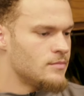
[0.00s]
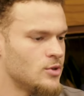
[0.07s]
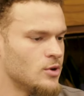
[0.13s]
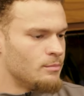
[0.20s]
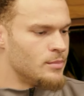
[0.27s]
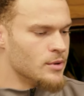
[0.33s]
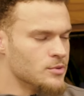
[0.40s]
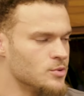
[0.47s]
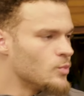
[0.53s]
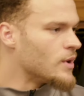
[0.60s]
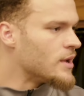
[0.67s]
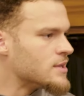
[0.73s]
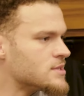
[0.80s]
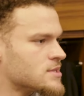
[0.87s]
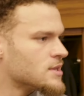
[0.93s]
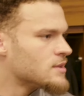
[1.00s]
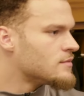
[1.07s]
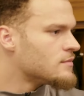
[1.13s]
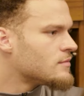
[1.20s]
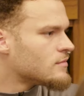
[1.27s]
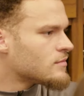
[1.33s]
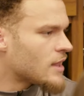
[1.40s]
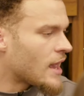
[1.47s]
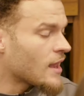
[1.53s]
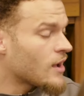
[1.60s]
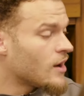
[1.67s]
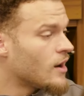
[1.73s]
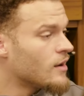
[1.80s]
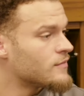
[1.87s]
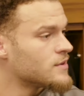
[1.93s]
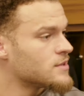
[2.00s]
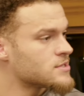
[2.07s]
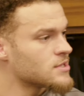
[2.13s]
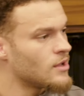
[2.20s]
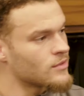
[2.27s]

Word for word: you know, build wins, and then gain confidence